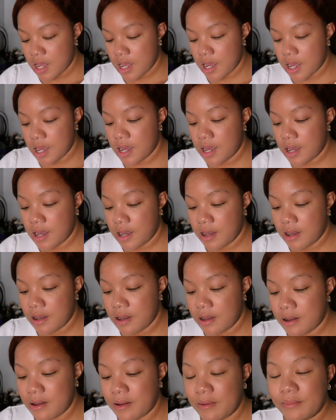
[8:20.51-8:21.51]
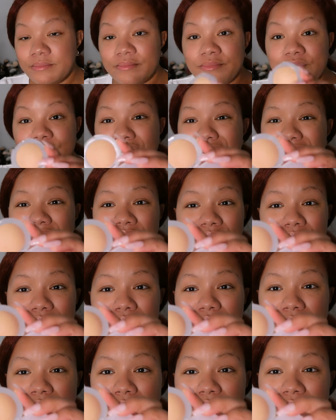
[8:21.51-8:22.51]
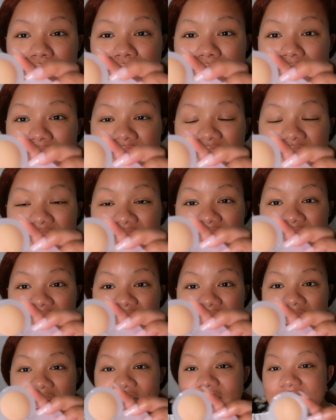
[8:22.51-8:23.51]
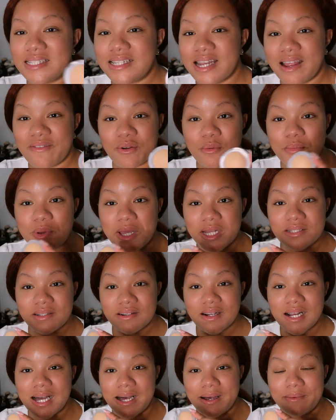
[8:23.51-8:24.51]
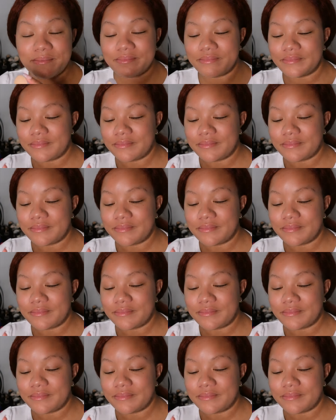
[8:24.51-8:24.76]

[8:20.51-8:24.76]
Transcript: Um, she cute and all. I just never picked her up.